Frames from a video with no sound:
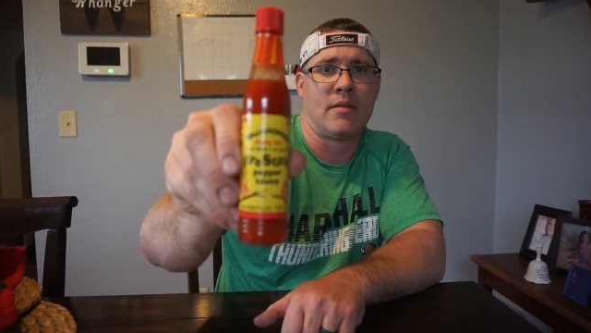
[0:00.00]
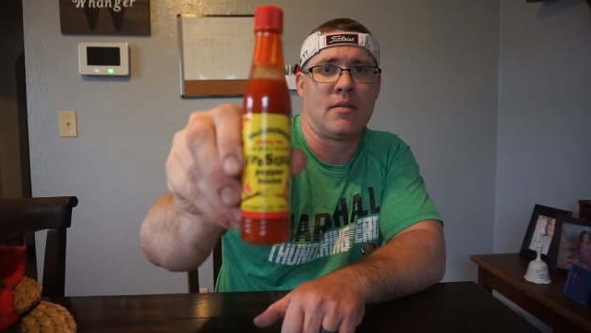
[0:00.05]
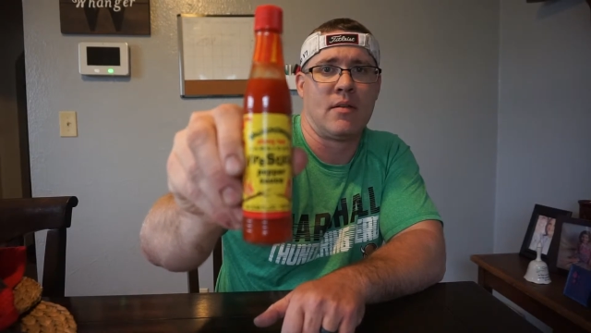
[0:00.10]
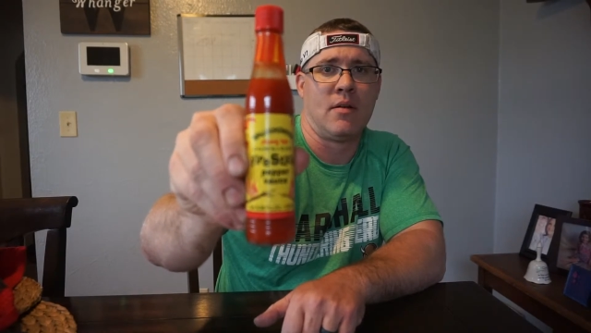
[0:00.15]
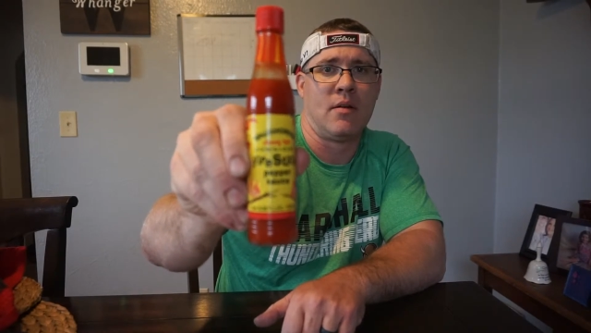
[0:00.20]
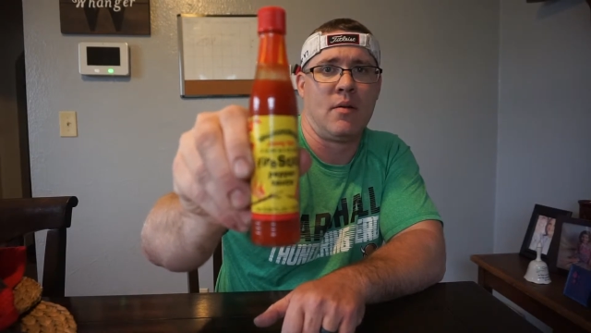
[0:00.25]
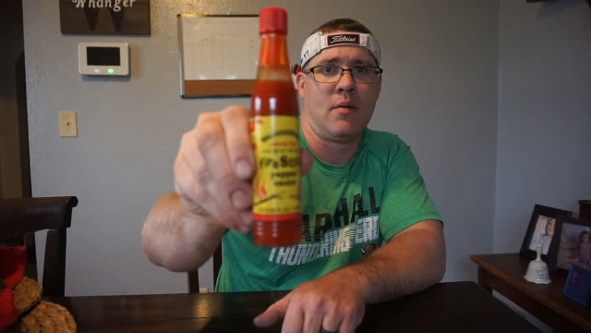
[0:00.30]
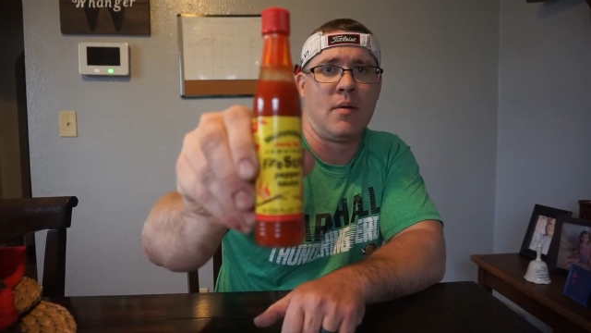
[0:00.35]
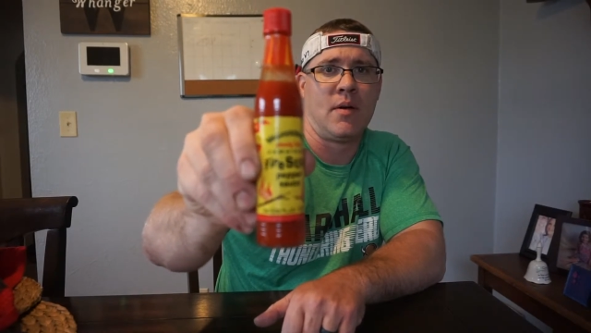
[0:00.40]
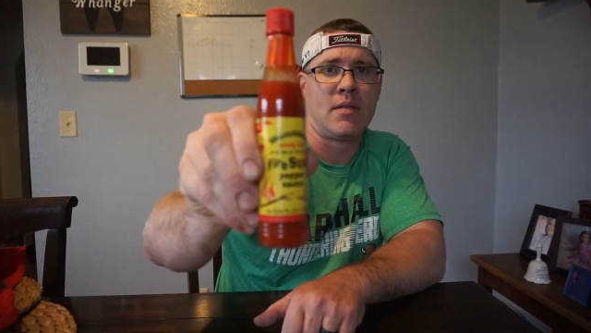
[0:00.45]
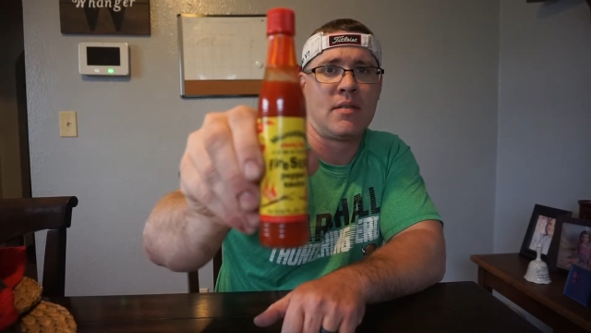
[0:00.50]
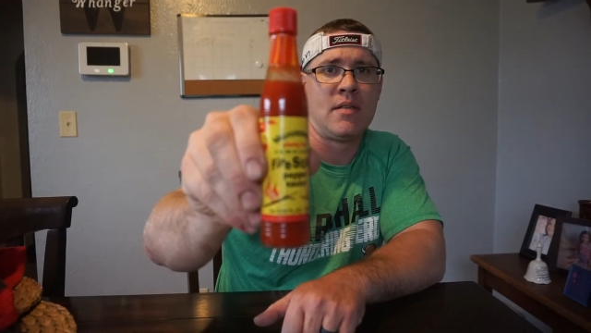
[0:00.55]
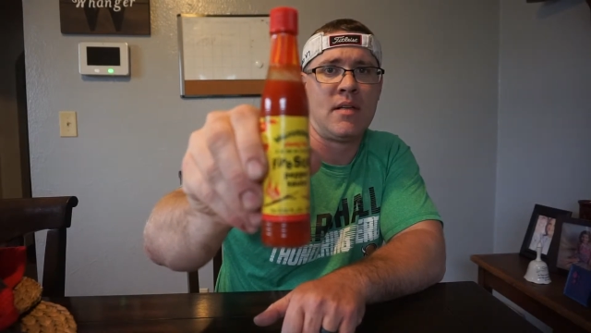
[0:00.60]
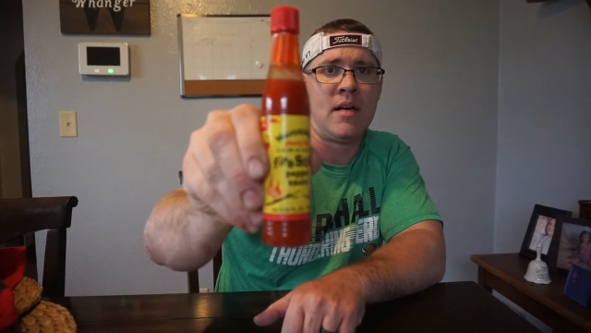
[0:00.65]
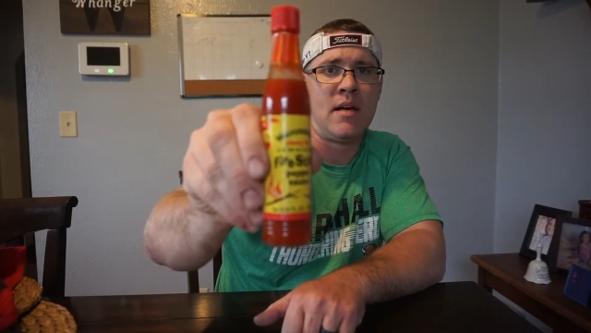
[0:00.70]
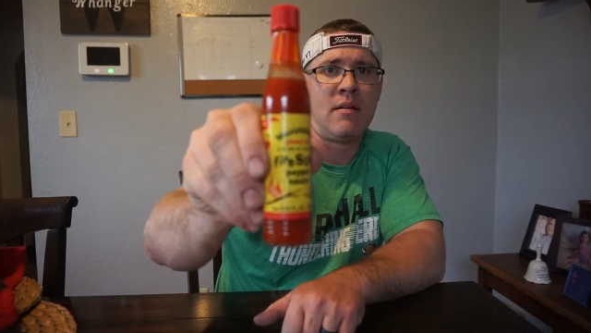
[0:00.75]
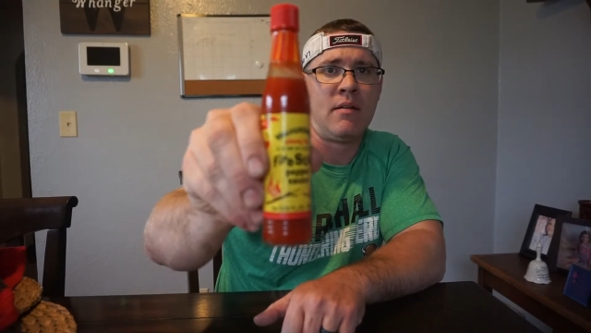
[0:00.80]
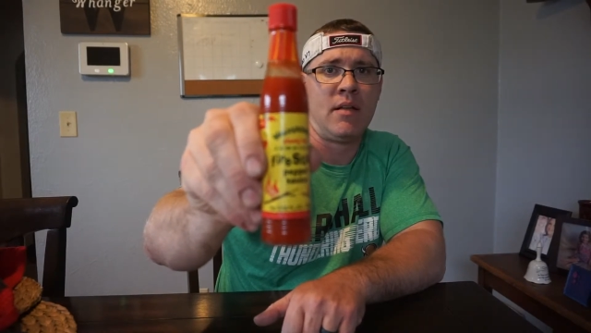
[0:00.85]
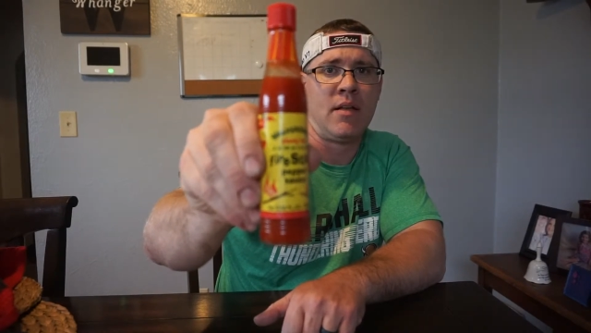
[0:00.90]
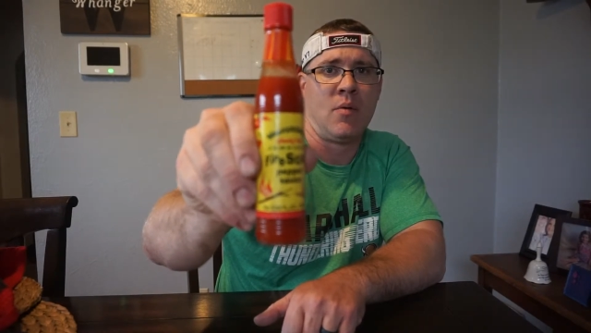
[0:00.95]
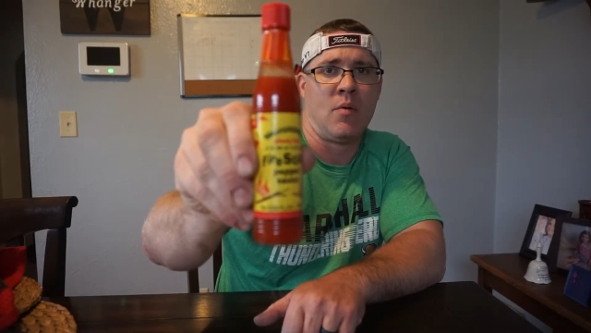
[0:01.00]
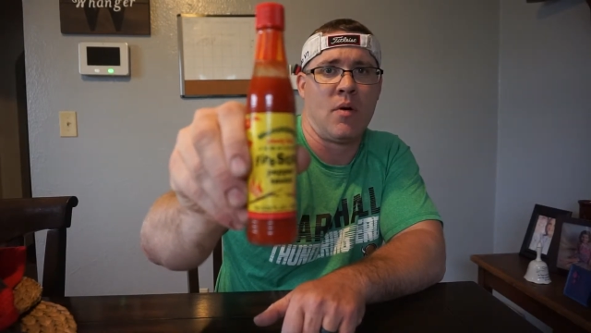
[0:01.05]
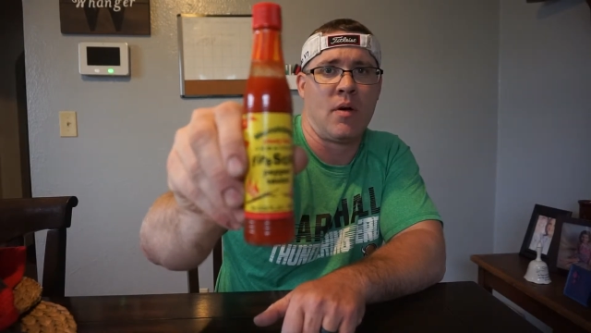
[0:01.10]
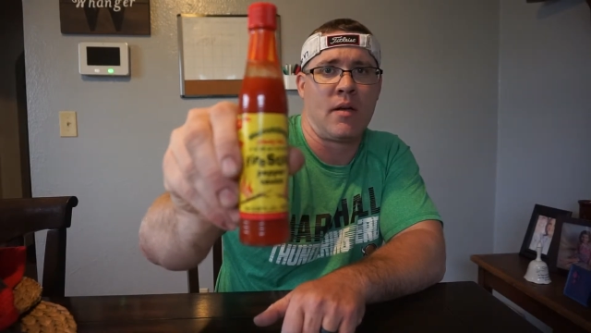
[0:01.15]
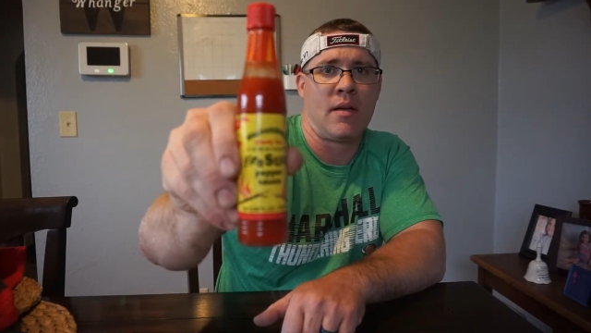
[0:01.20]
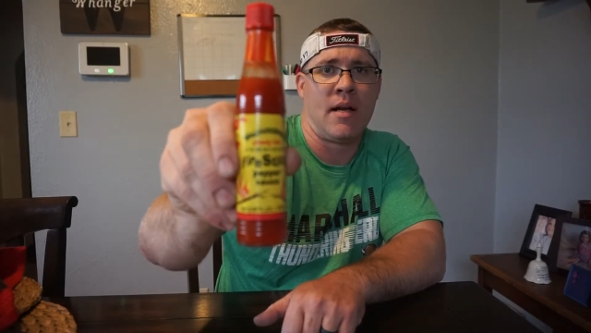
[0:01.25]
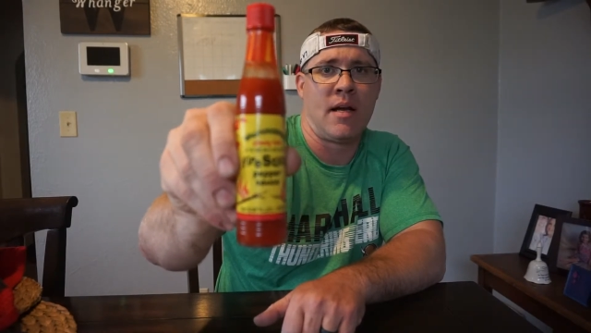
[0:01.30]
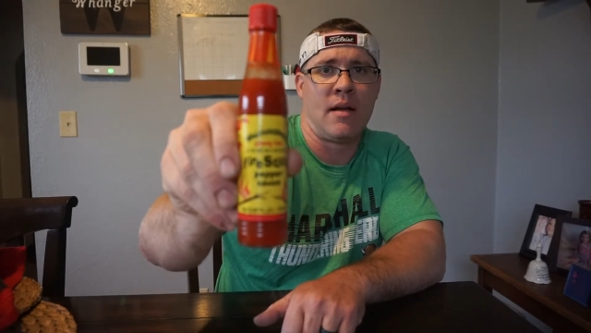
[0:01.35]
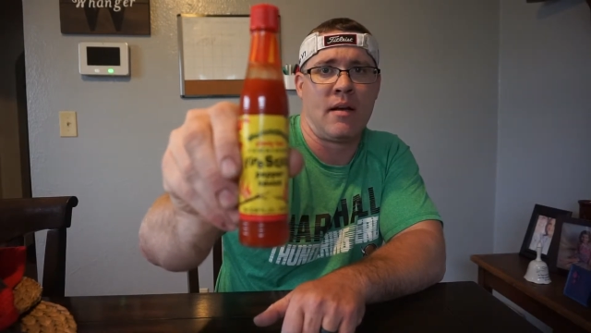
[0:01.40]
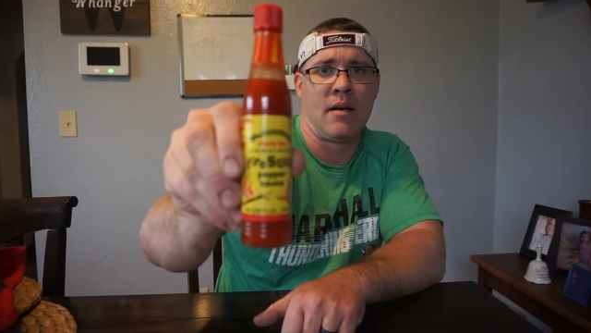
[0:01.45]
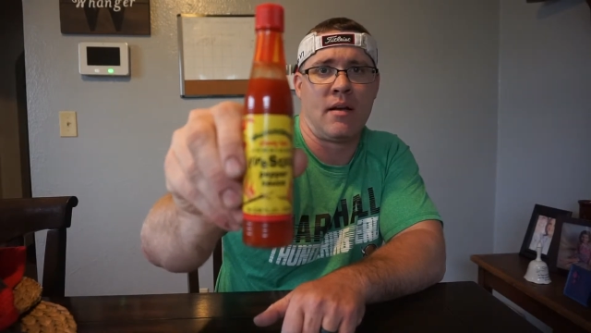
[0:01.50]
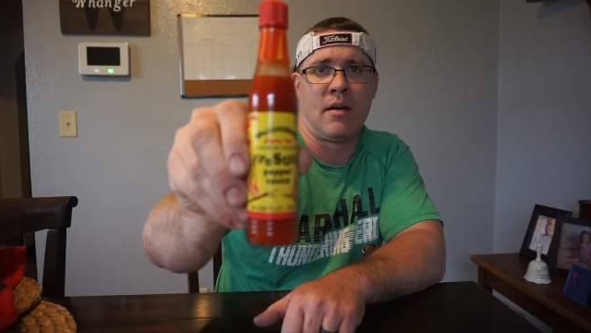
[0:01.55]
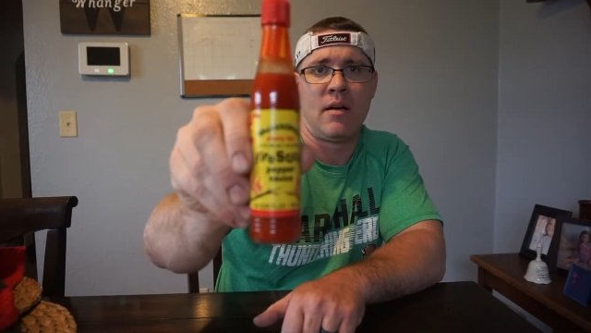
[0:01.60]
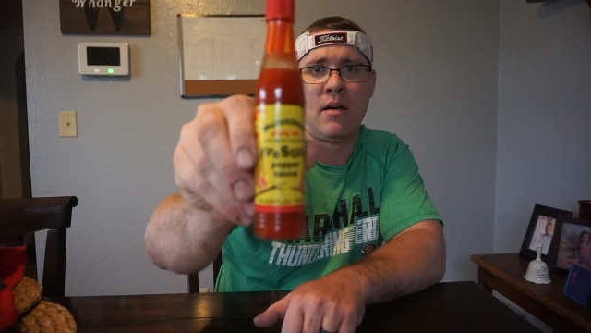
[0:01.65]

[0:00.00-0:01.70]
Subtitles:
so it's not really working out at